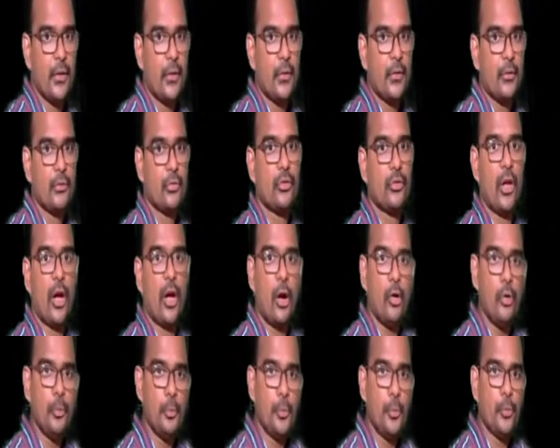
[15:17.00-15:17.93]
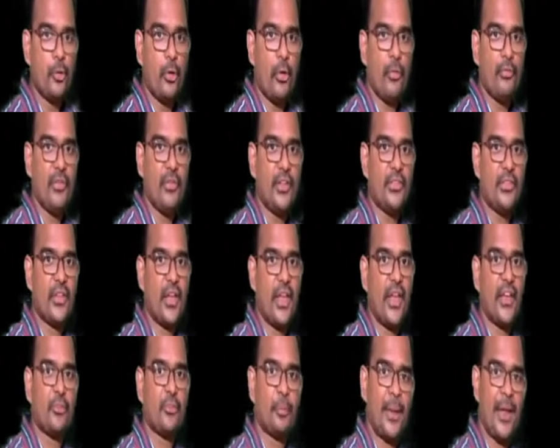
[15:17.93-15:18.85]
So the output of this
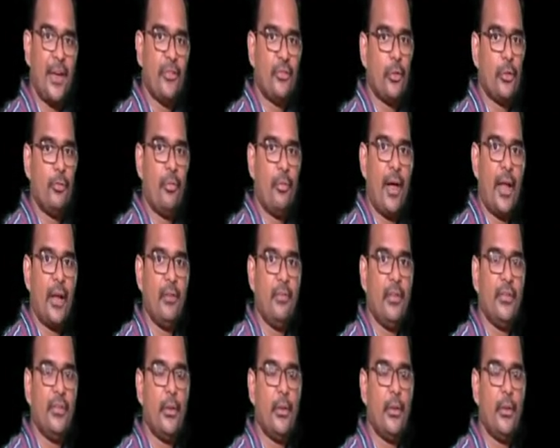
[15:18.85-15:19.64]
expansion valve